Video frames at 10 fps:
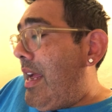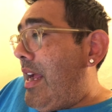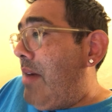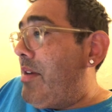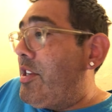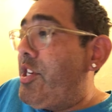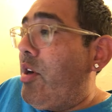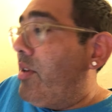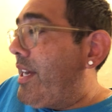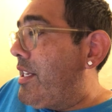about
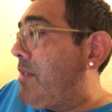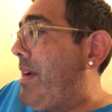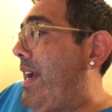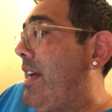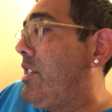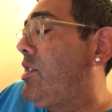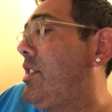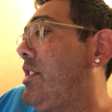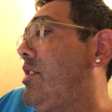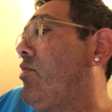Jokic, man?
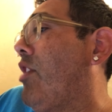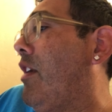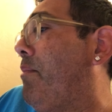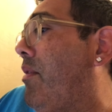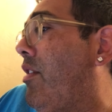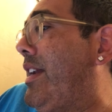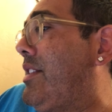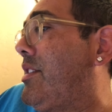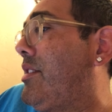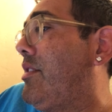12
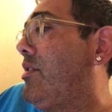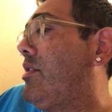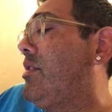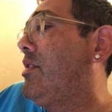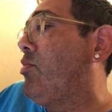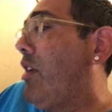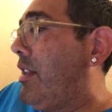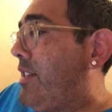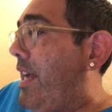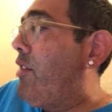points,
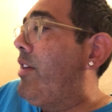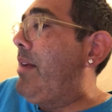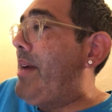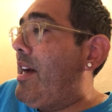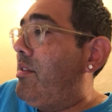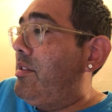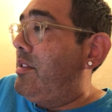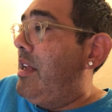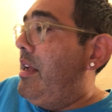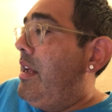10
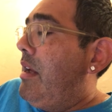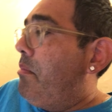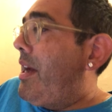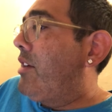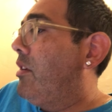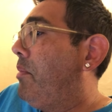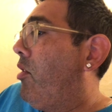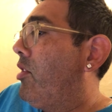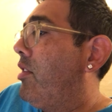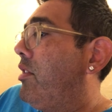rebounds. Michael
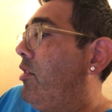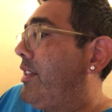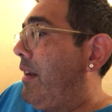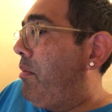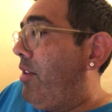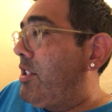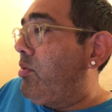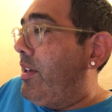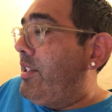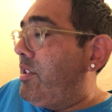Porter, 13 points,
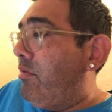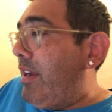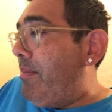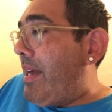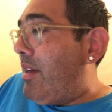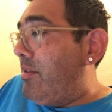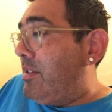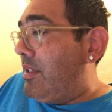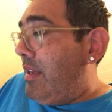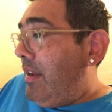22
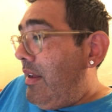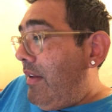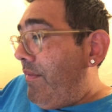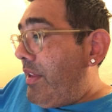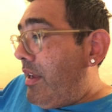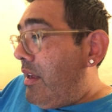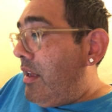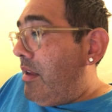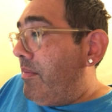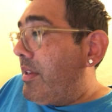rebounds.
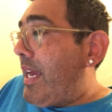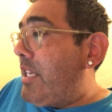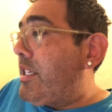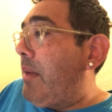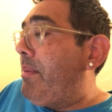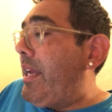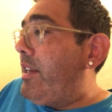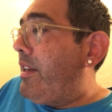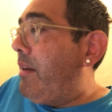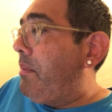
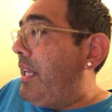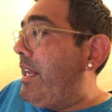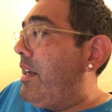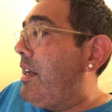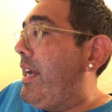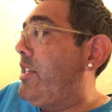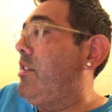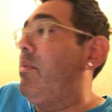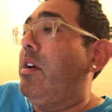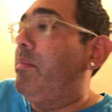KCP didn't play tonight.
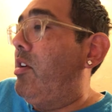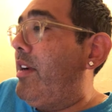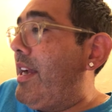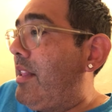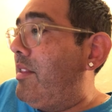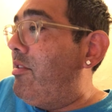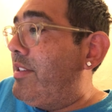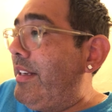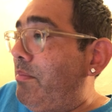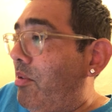Jamal Murray had
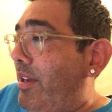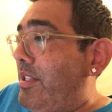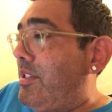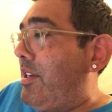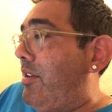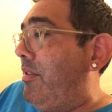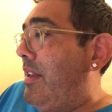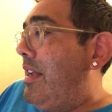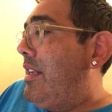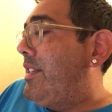13 points. So
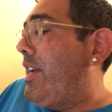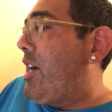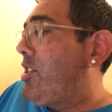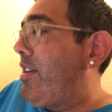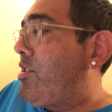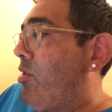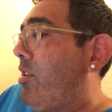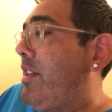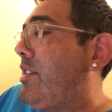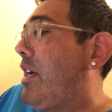DeAndre
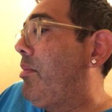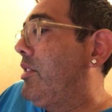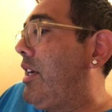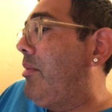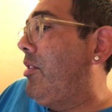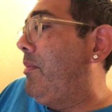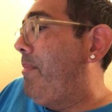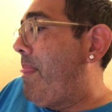Jordan, double-double.